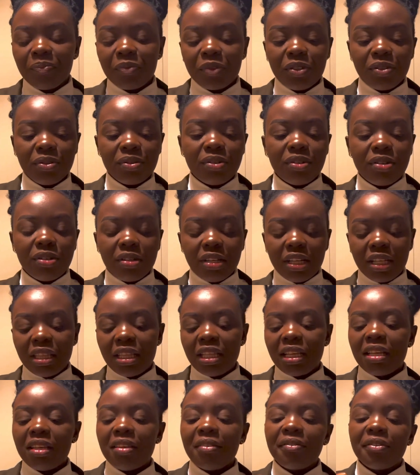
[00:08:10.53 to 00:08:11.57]
you go and
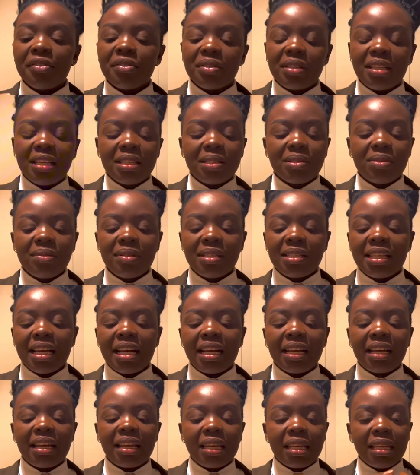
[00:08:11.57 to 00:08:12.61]
they give you, there's always a
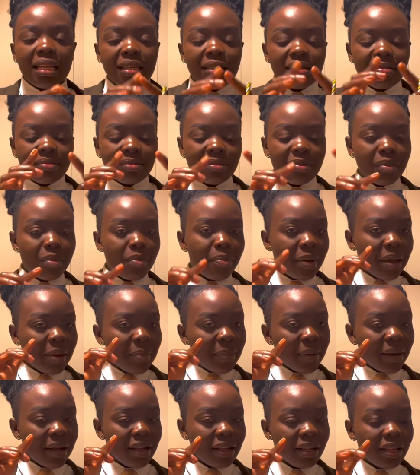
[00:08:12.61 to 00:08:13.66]
green
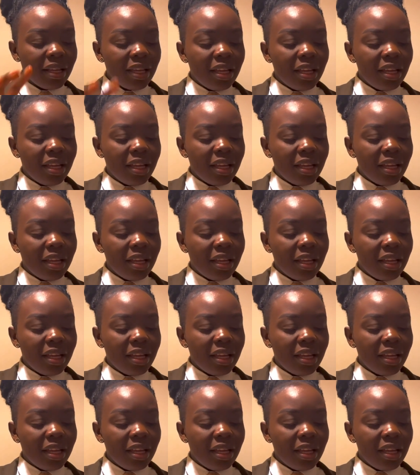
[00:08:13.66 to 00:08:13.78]
paper.